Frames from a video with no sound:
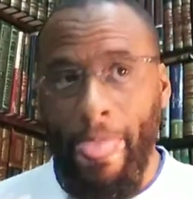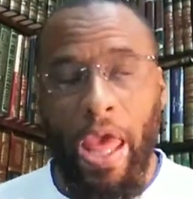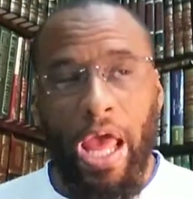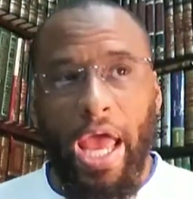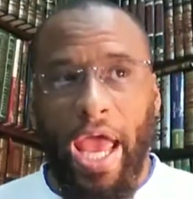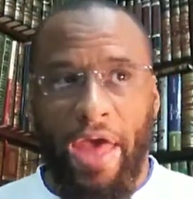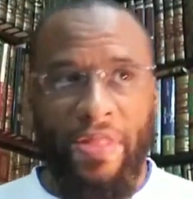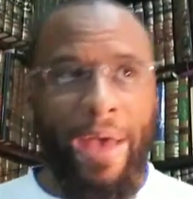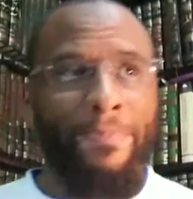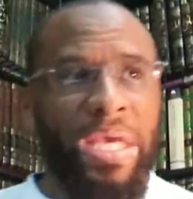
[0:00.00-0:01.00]
and
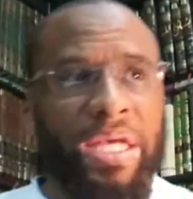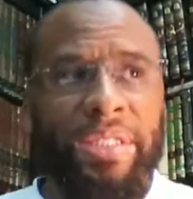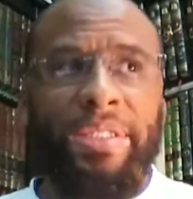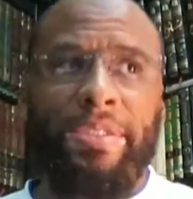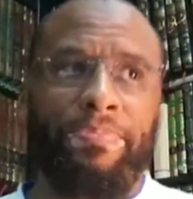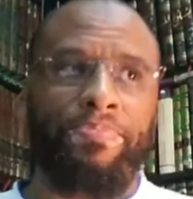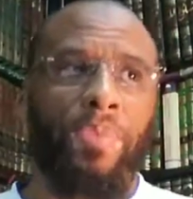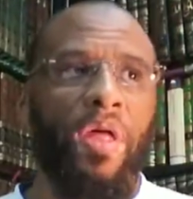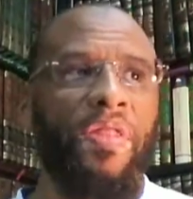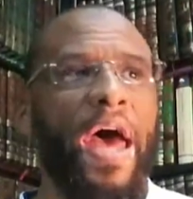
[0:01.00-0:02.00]
that means
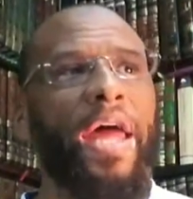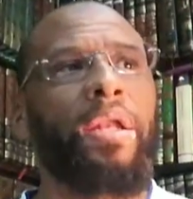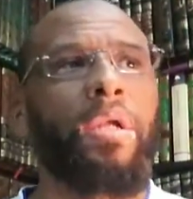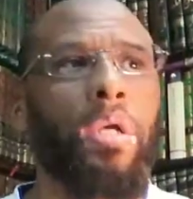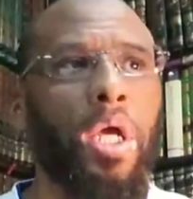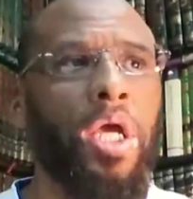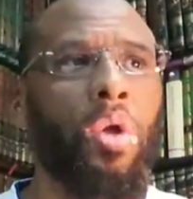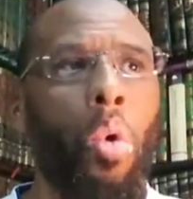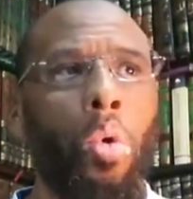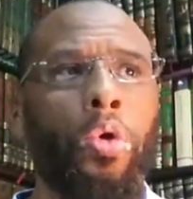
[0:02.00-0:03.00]
that in
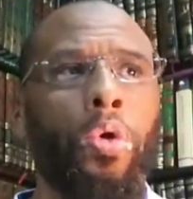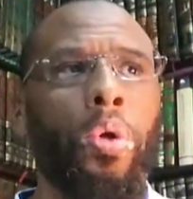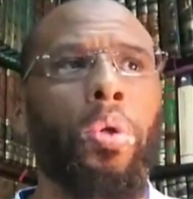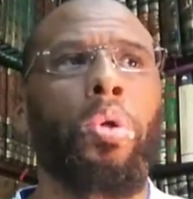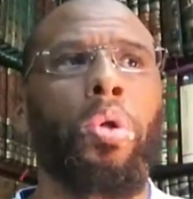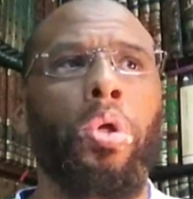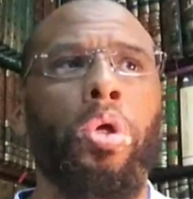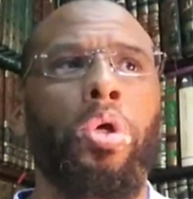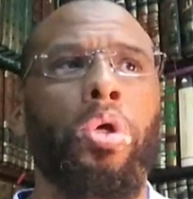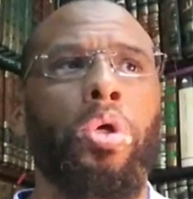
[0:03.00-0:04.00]
order
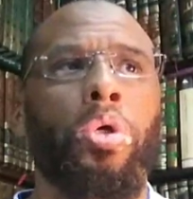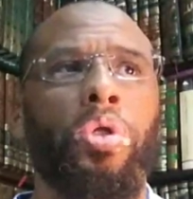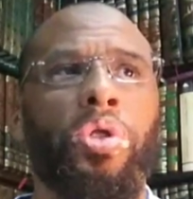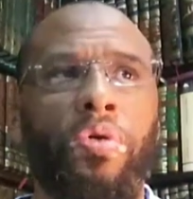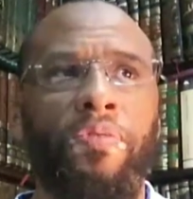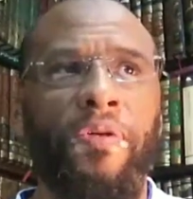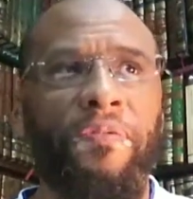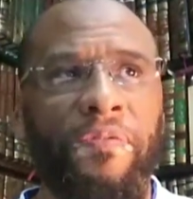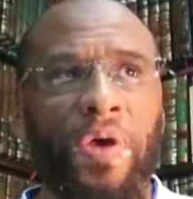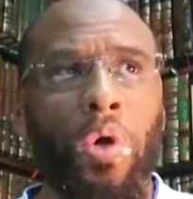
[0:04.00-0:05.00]
to
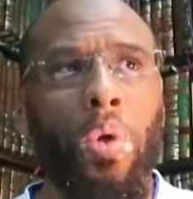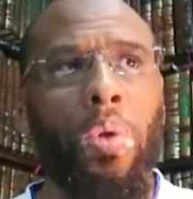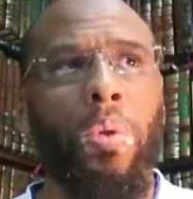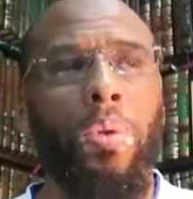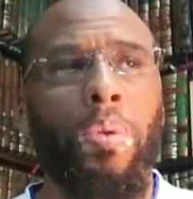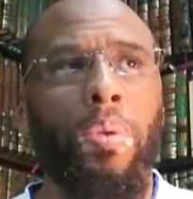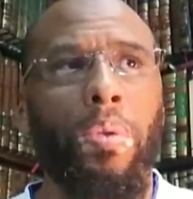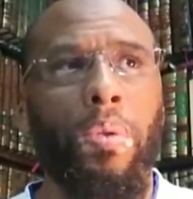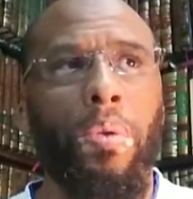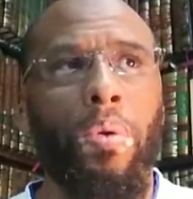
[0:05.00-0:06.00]
fulfill
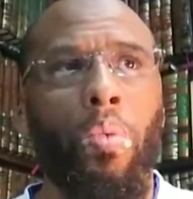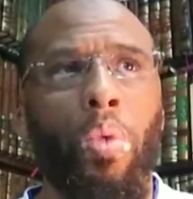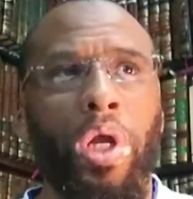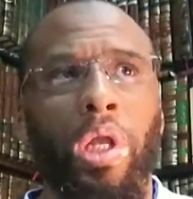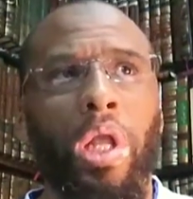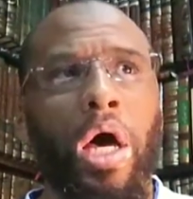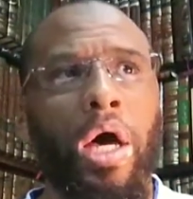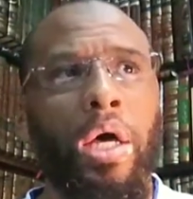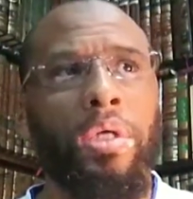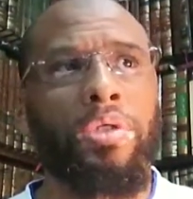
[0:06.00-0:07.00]
what
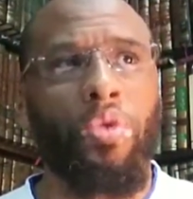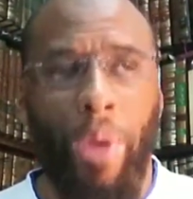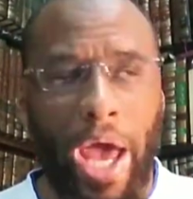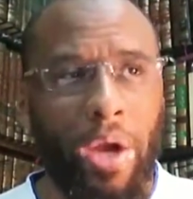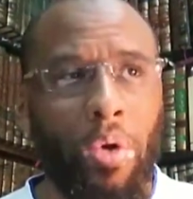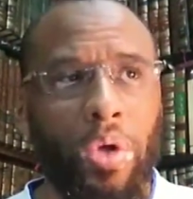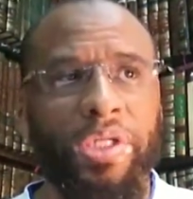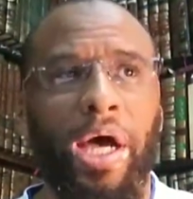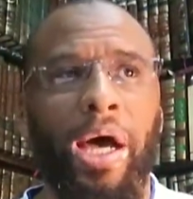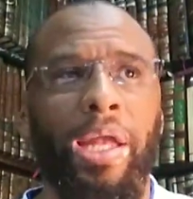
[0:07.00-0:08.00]
Allah Subhanahu wa
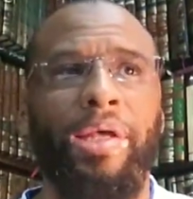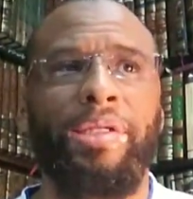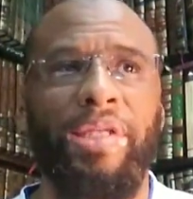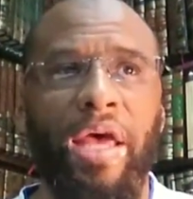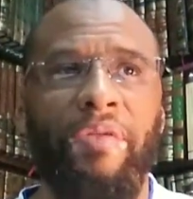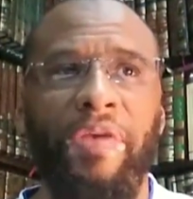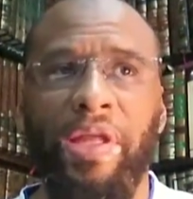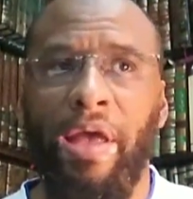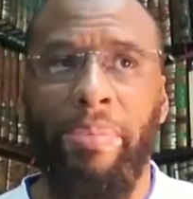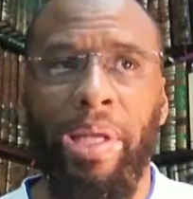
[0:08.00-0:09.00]
Taala said fi
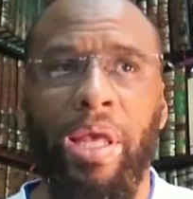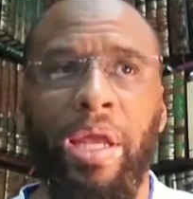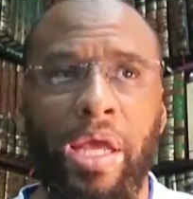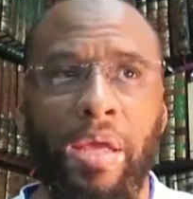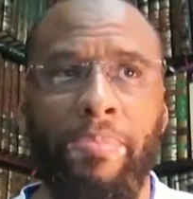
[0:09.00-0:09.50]
Kitab al Kareem